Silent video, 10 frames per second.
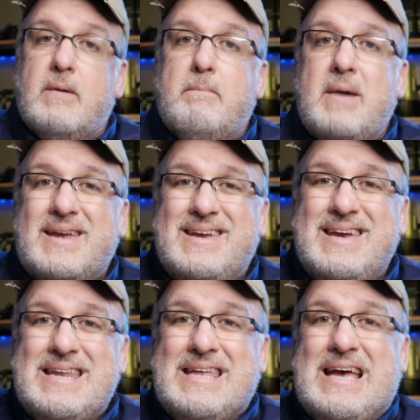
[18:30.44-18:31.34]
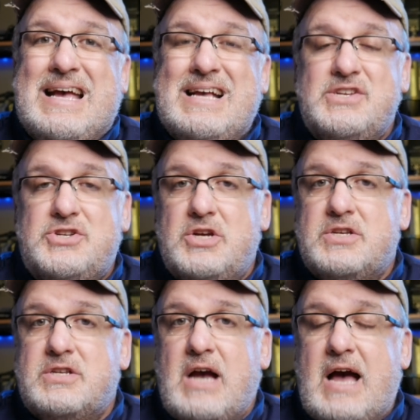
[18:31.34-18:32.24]
my kit has
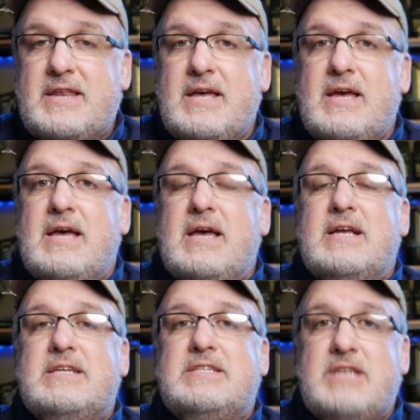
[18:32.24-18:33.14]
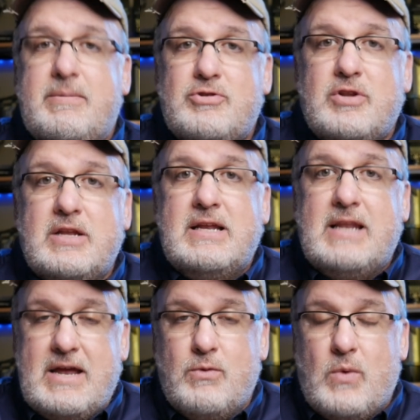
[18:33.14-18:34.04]
just got exceptionally
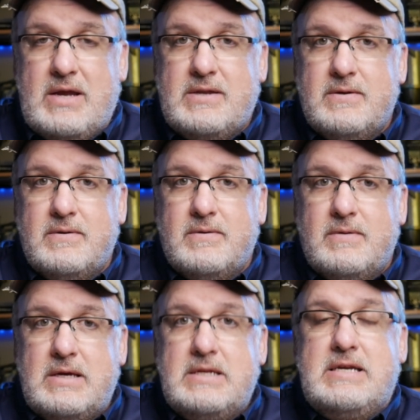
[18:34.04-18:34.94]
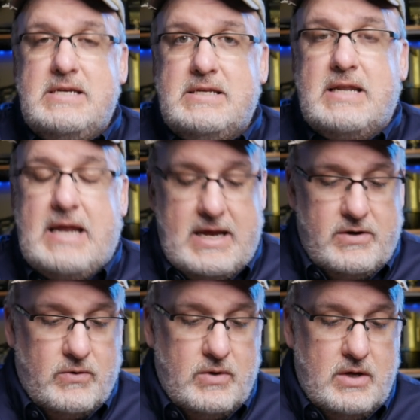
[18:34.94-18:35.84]
lightweight and easy to
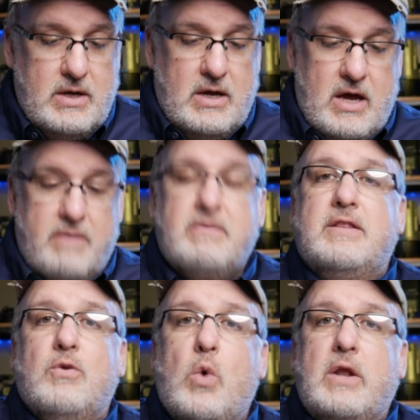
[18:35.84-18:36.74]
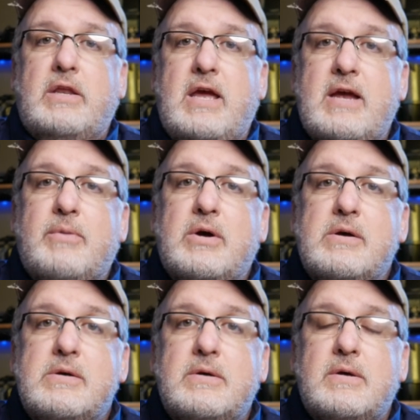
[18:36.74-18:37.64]
handle. I've got the one
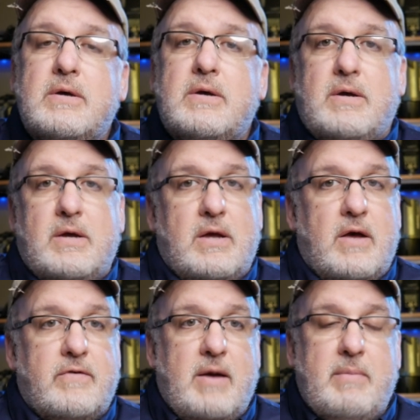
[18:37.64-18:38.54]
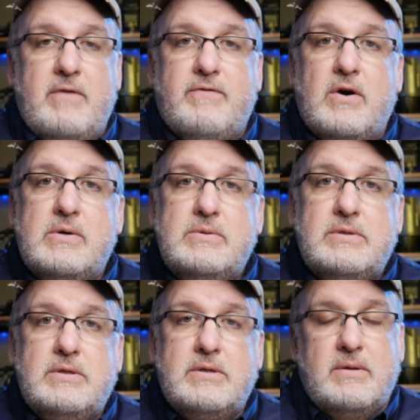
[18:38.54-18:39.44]
camera, I've got my
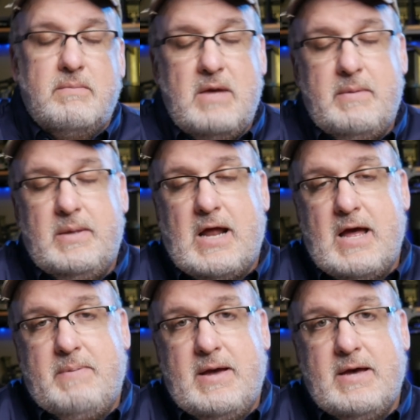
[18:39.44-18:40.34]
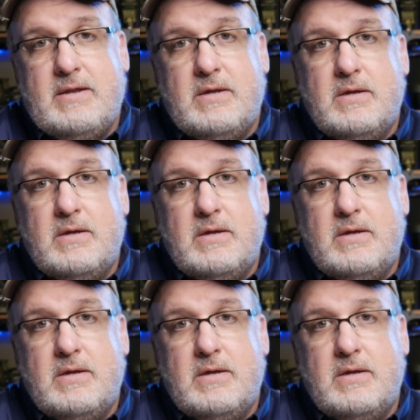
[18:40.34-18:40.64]
phone, maybe an iPad,